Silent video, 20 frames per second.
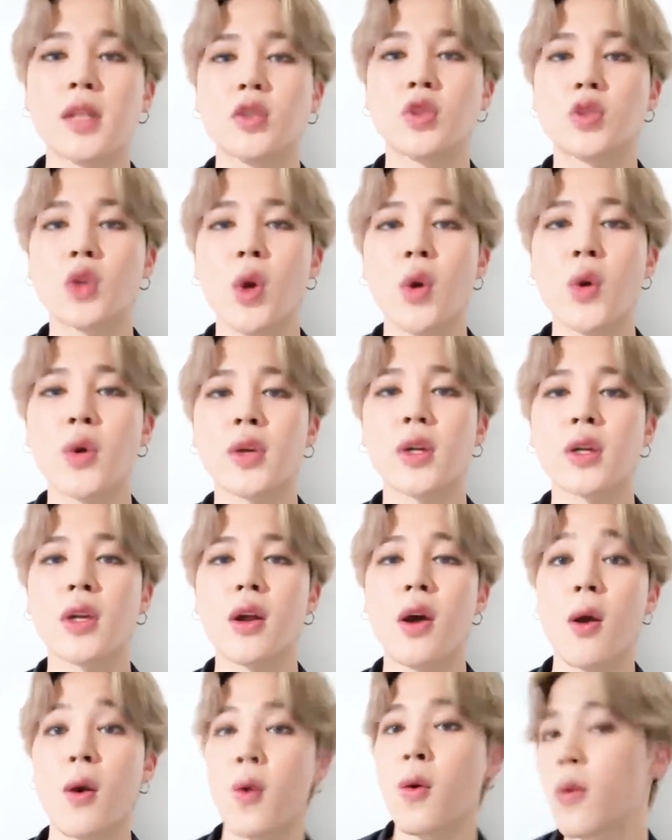look
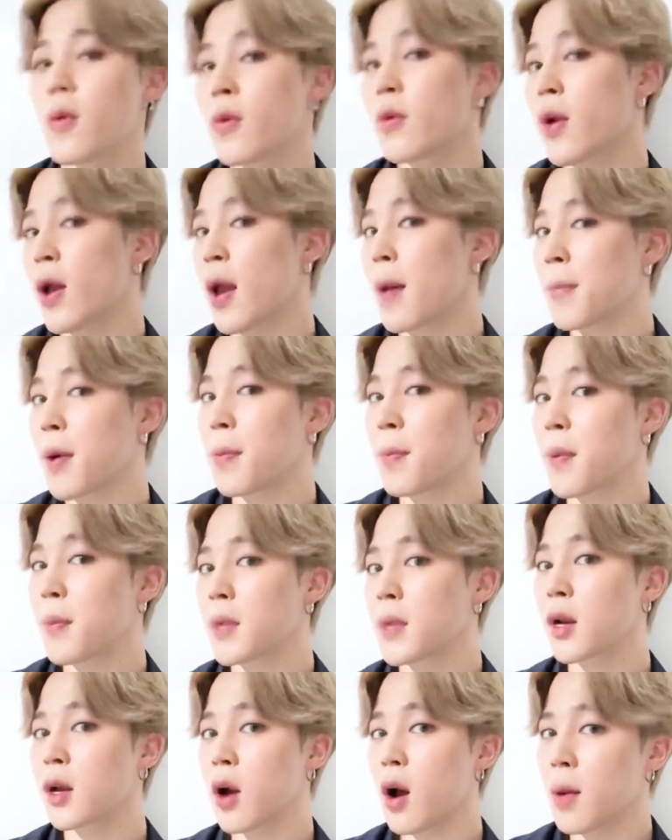at his
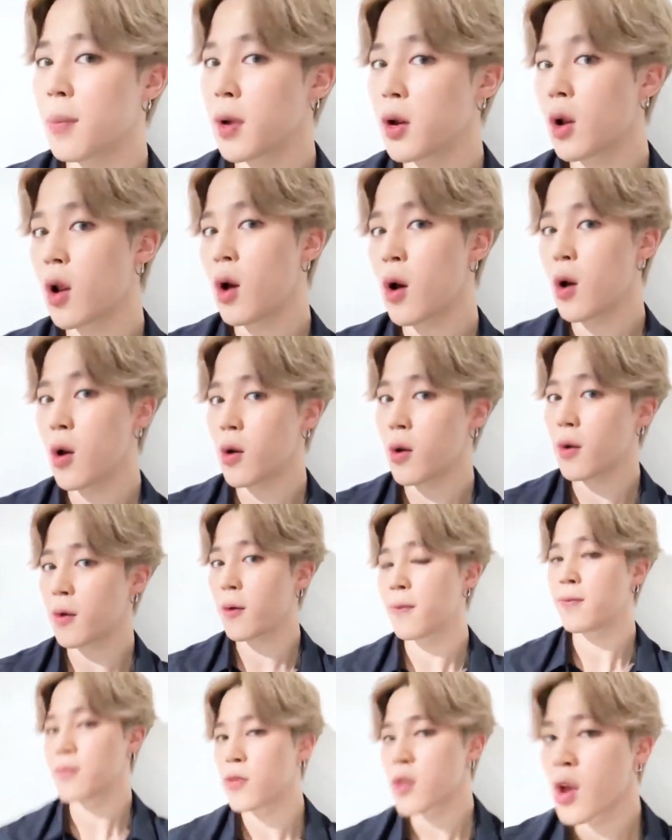
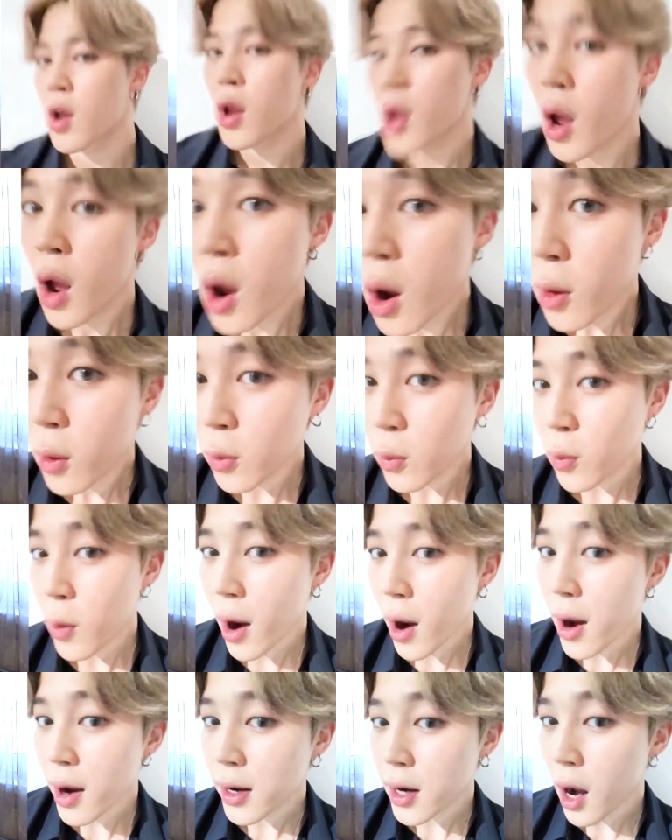eyes and the
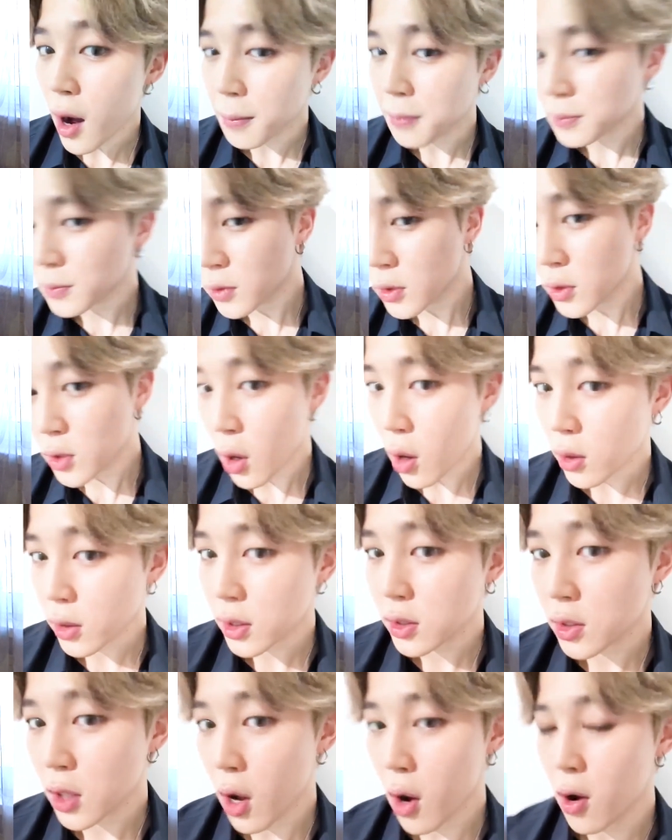lips!
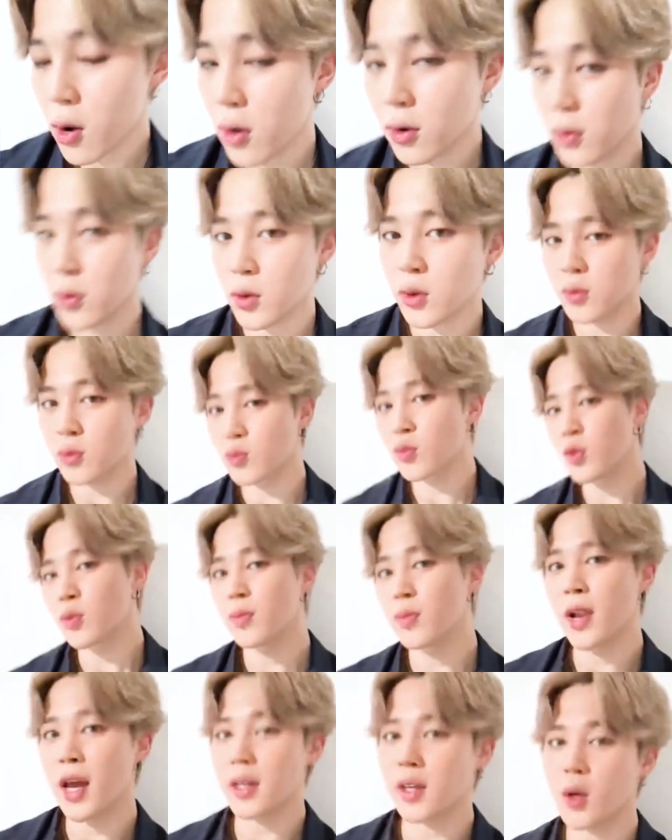No, not
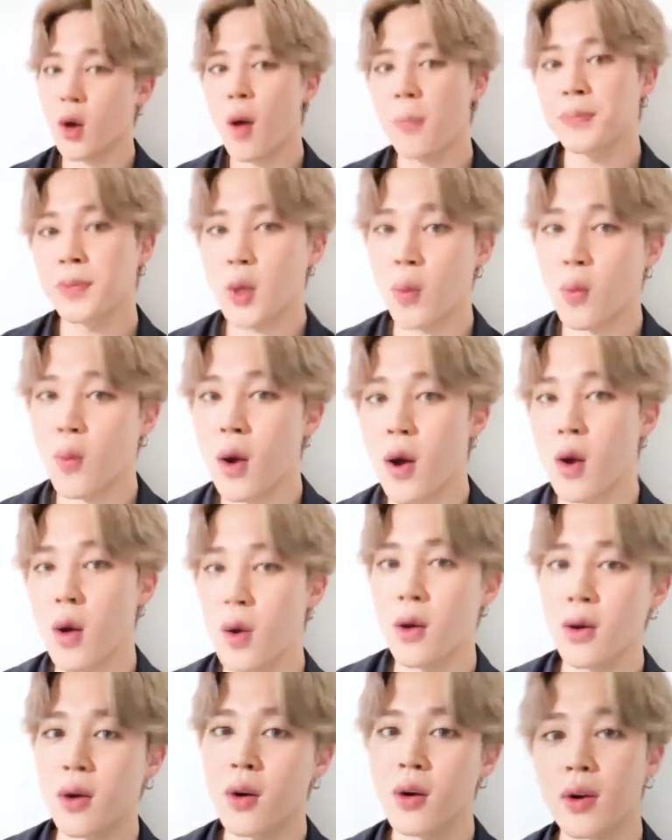so close, please!
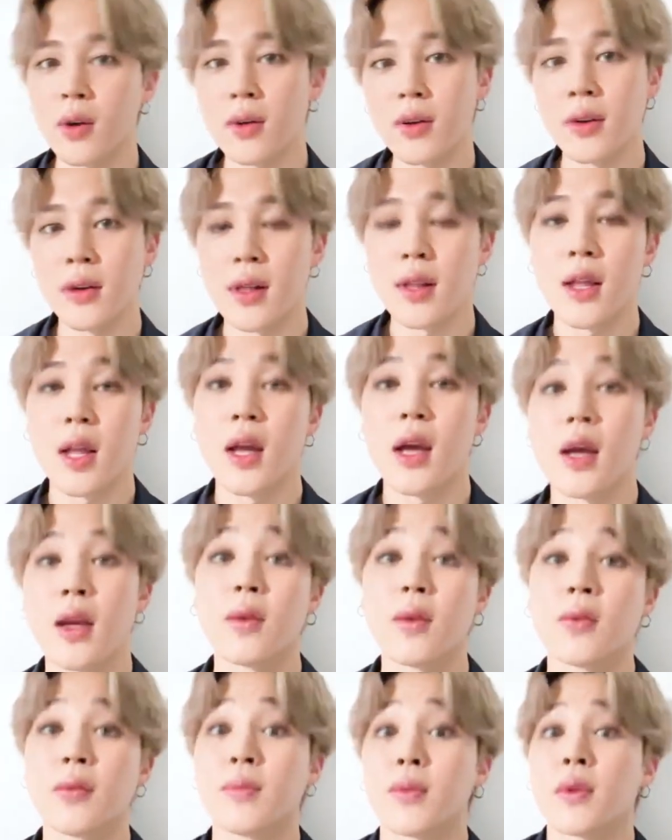No! No, no,
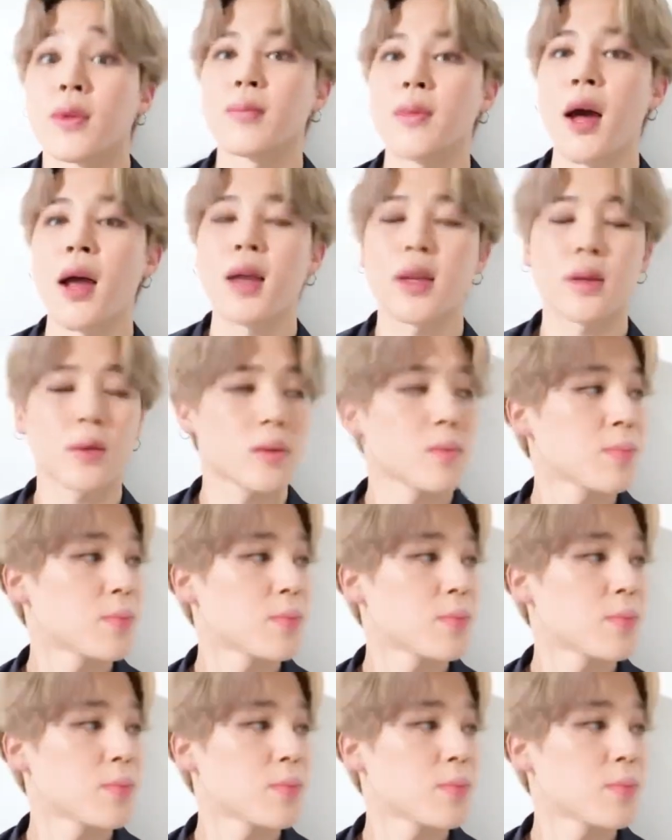no, no!